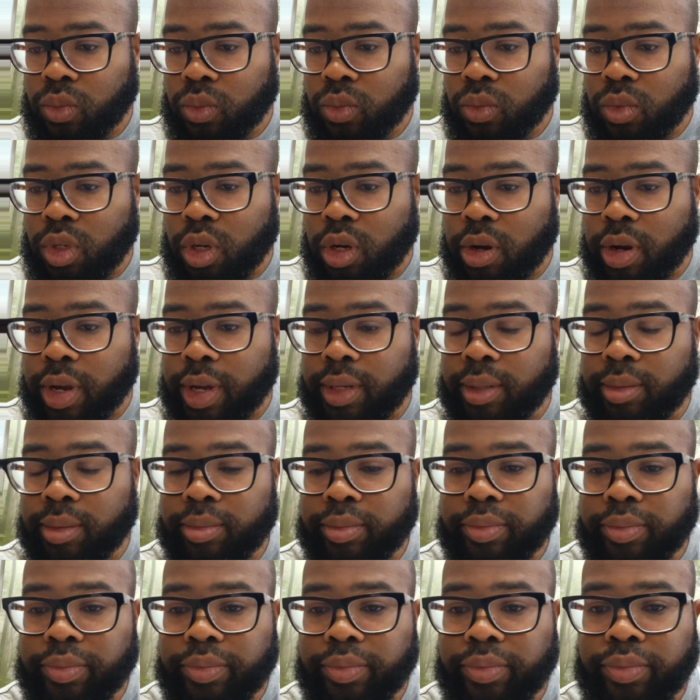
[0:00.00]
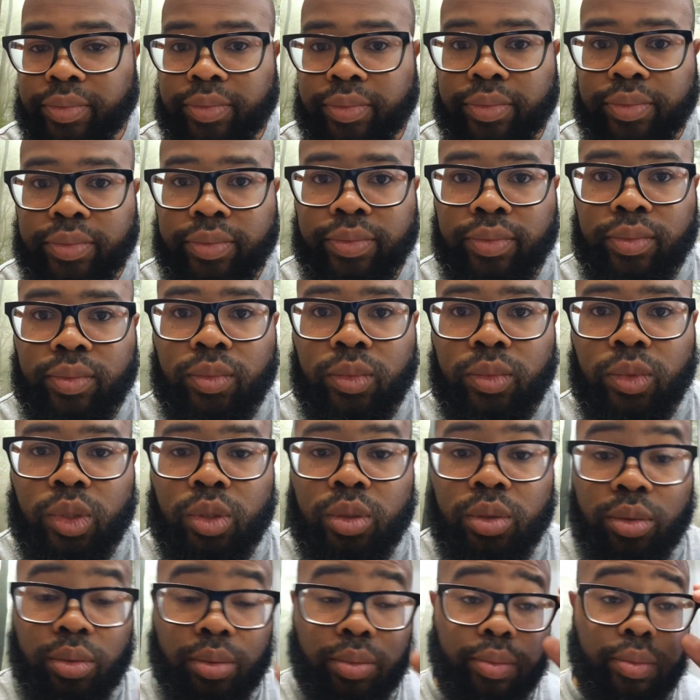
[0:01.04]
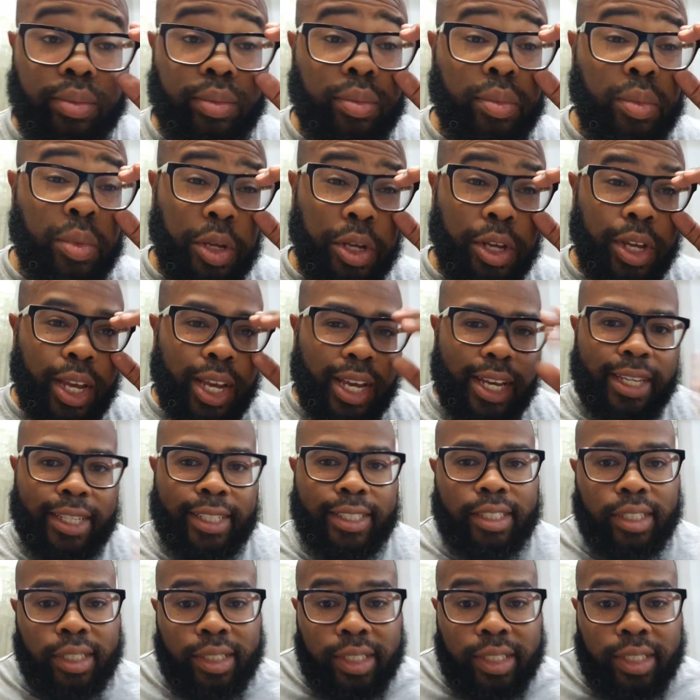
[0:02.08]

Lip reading: All right, cool. So